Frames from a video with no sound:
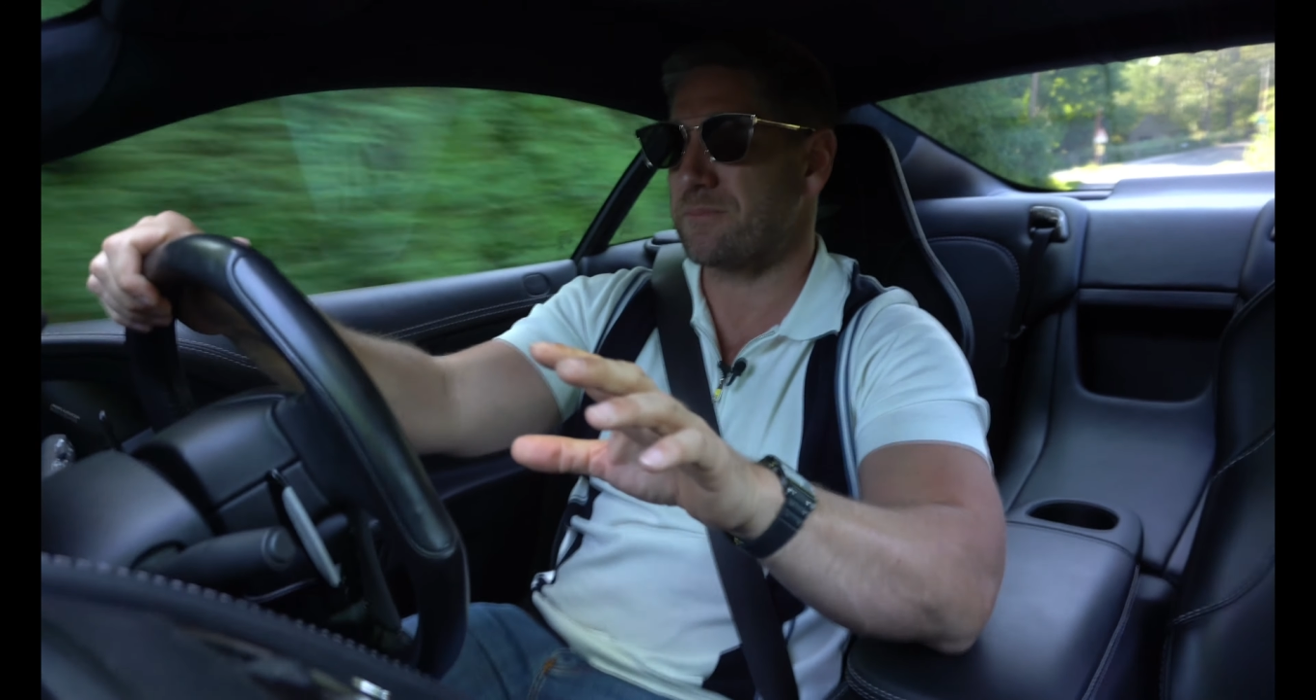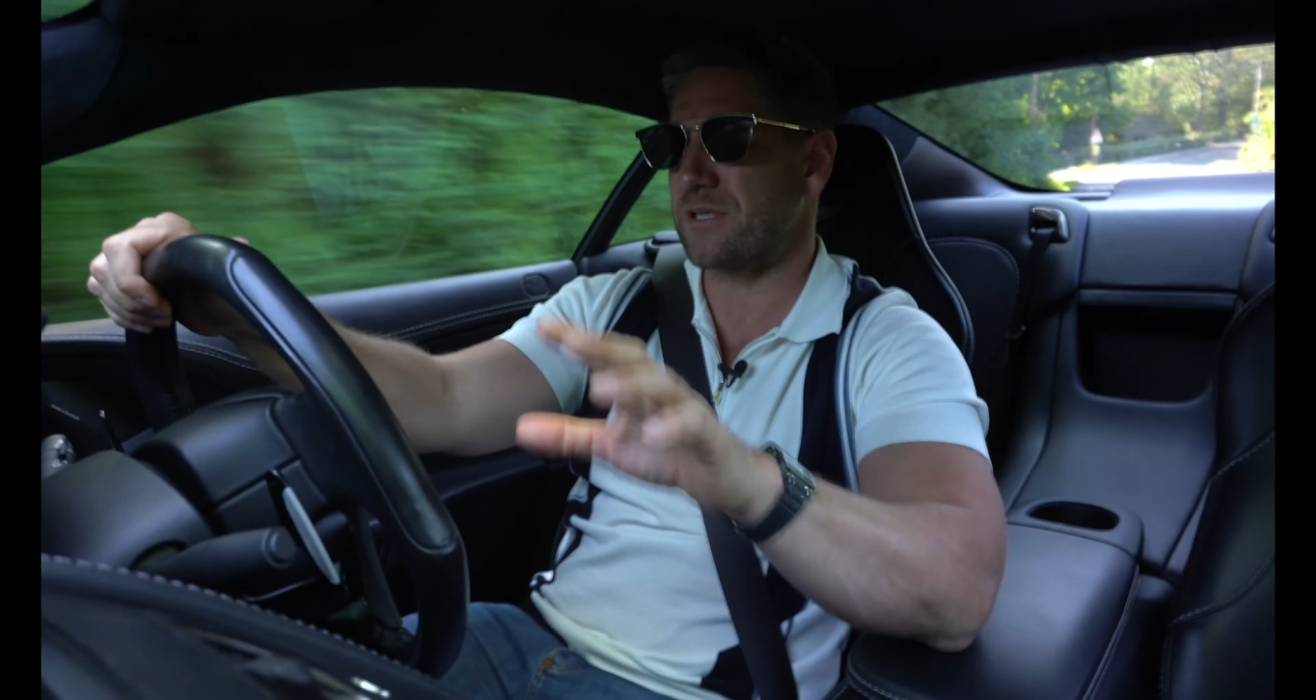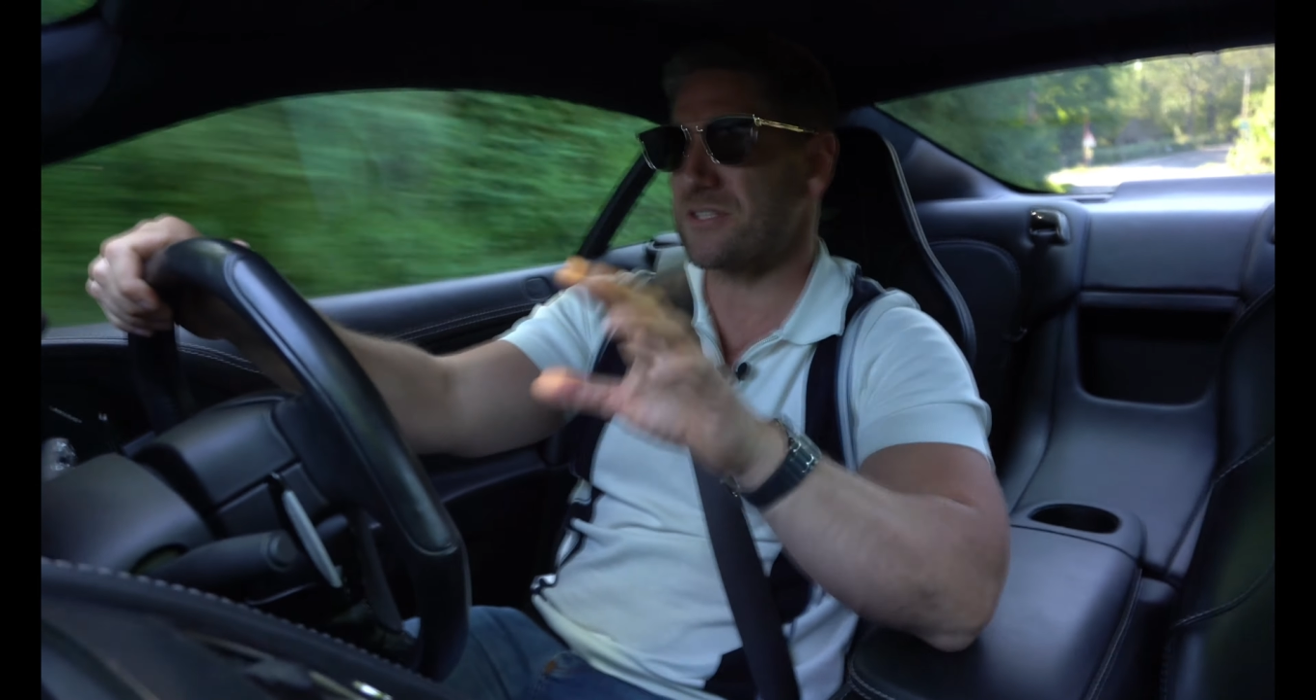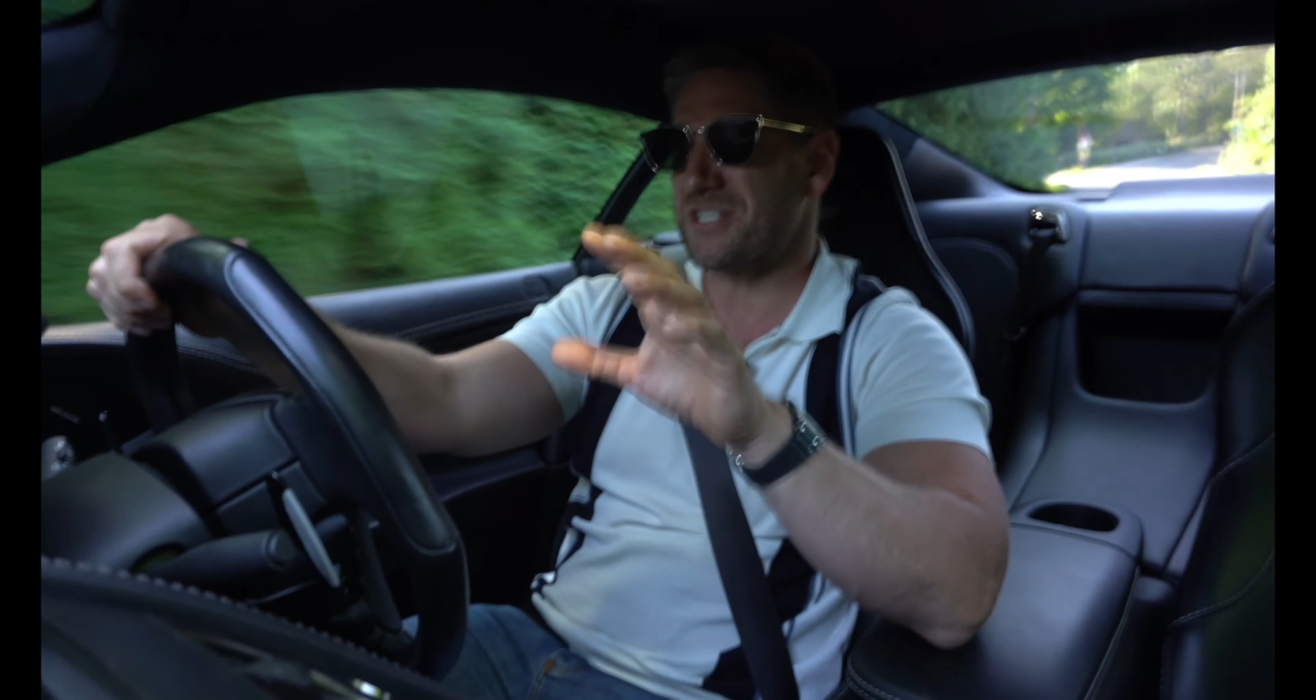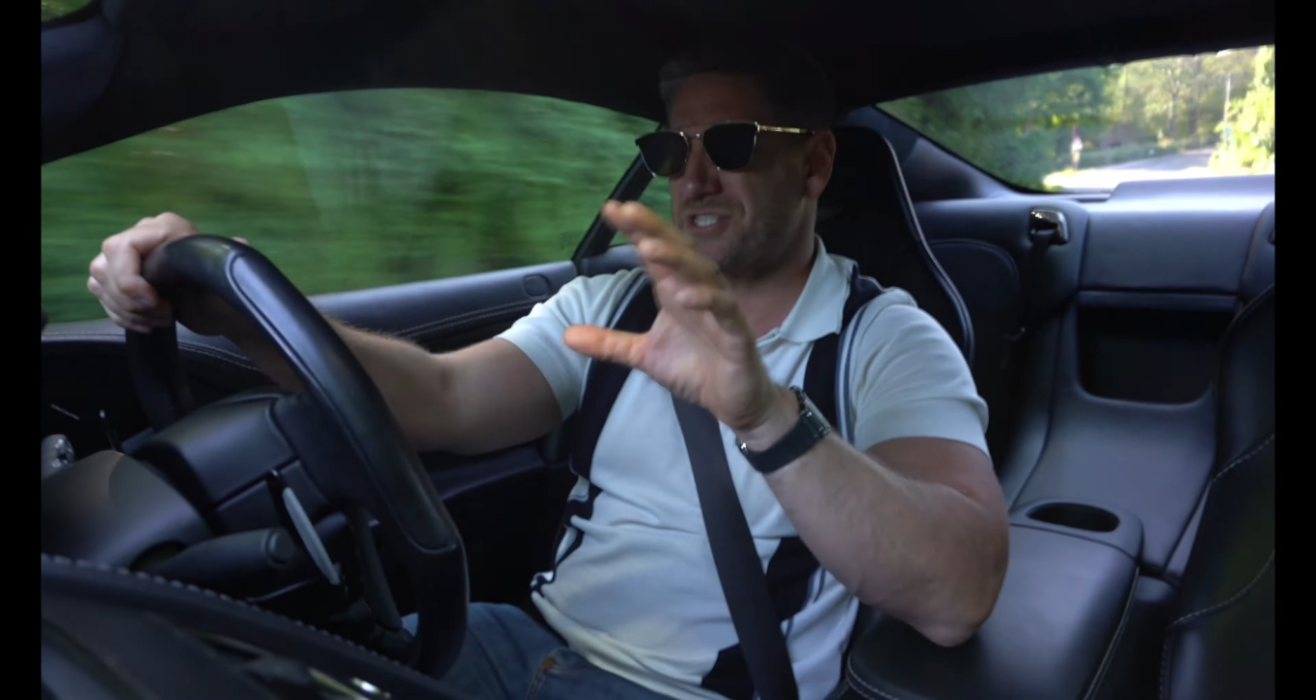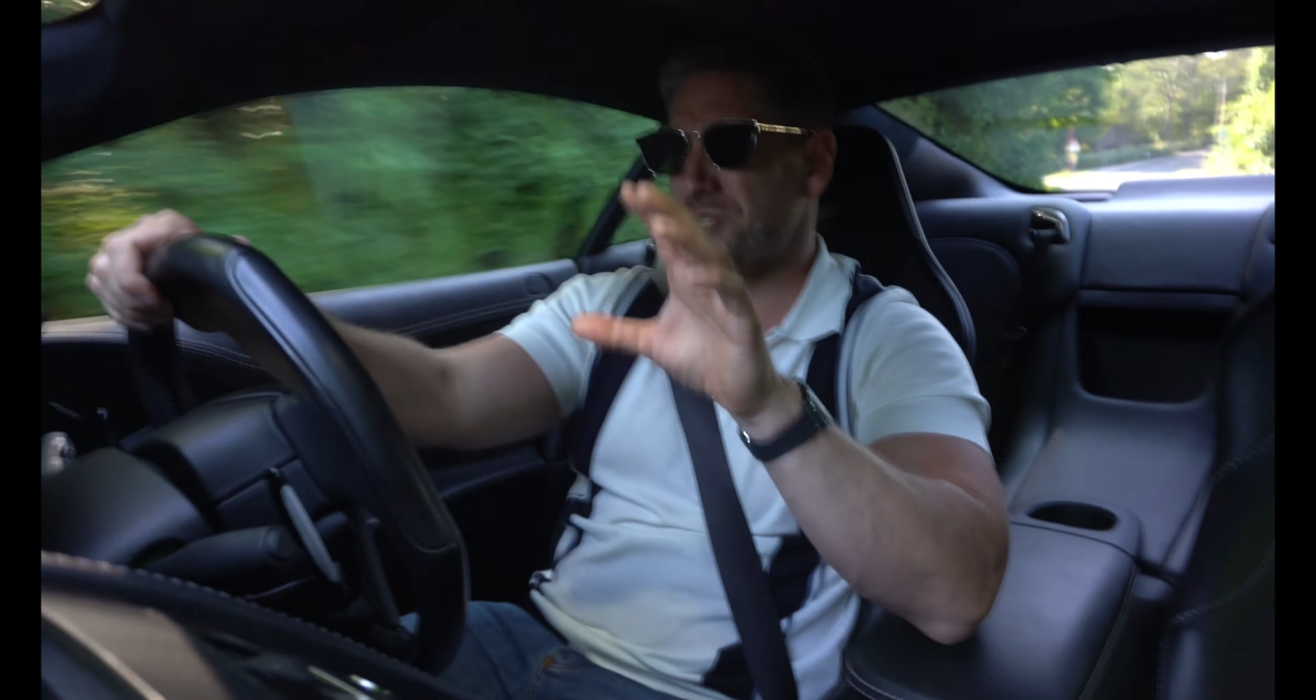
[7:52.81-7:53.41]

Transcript: because it's